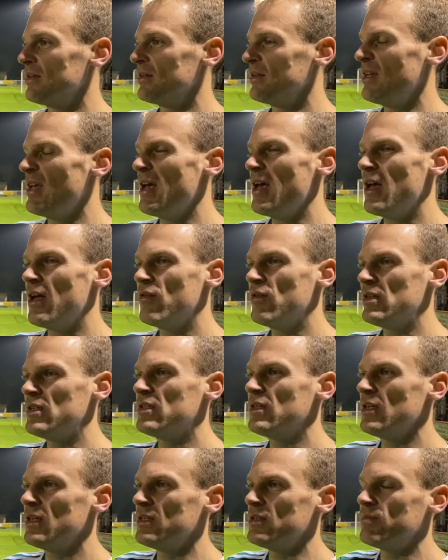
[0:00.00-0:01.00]
Yeah,
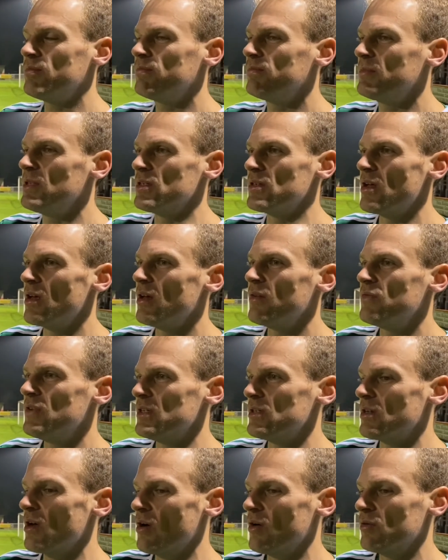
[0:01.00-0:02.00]
he's deserved his
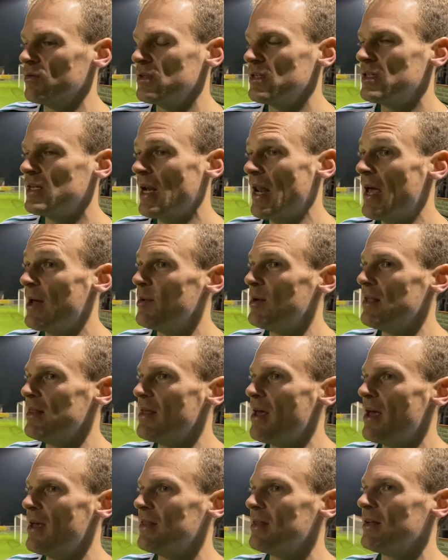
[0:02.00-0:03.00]
goals. He's claiming in
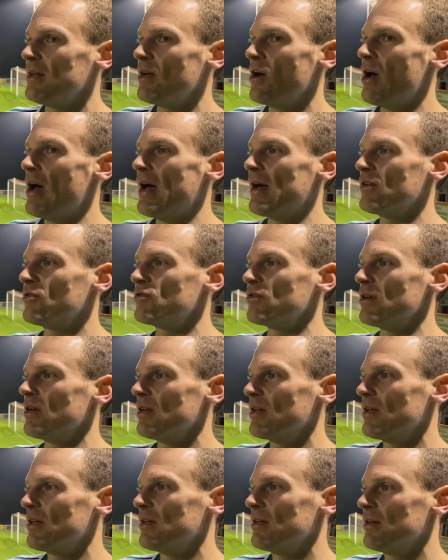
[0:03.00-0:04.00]
there that he got a hat-trick.
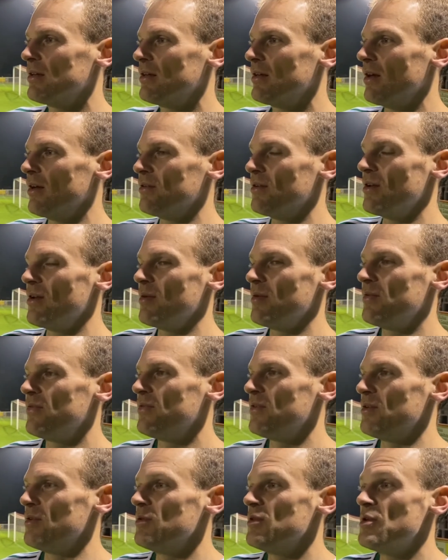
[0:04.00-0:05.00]
I don't know if
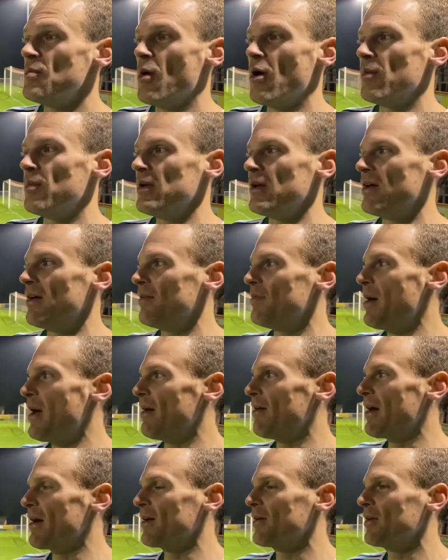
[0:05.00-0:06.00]
you might have been at a better
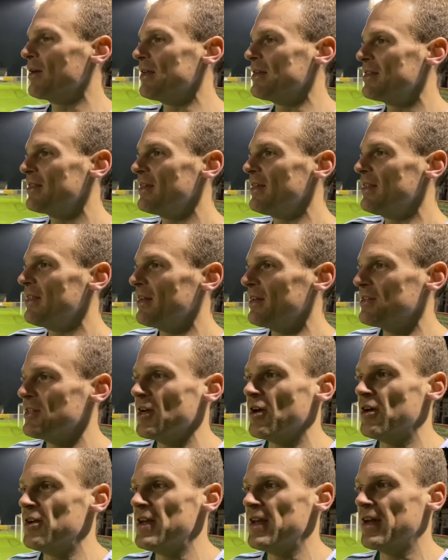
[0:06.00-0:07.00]
angle. He thinks he
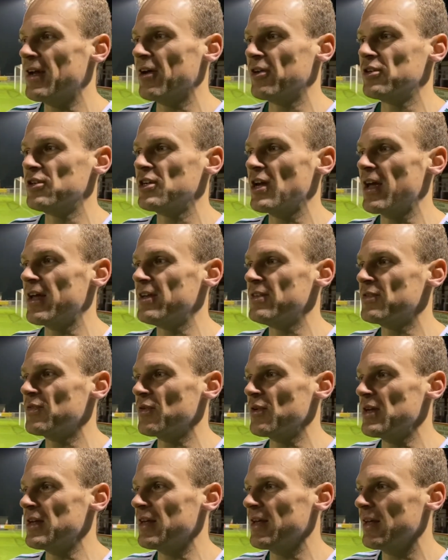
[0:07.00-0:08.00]
got a nick on Shane's
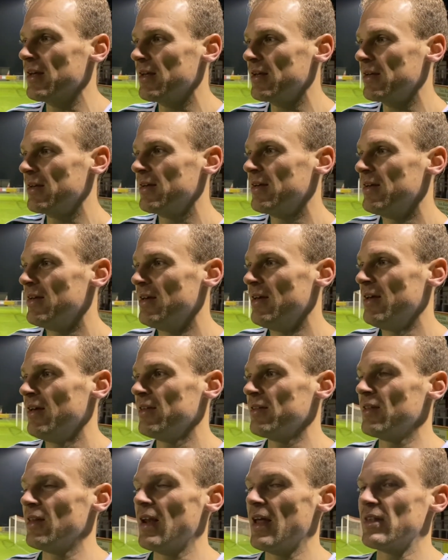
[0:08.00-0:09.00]
free kick.
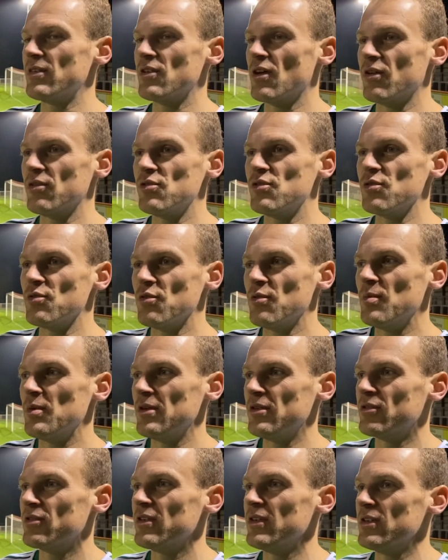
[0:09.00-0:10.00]
The lads aren't sure, but
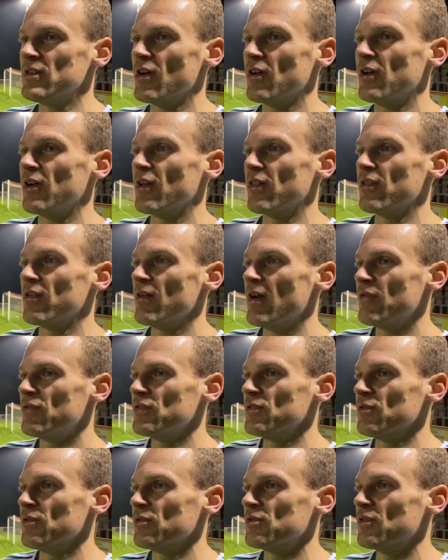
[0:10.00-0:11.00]
he's knocking on the ref's
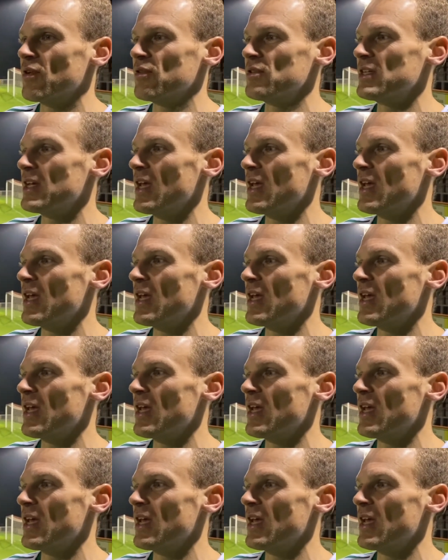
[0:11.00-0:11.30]
door, trying to get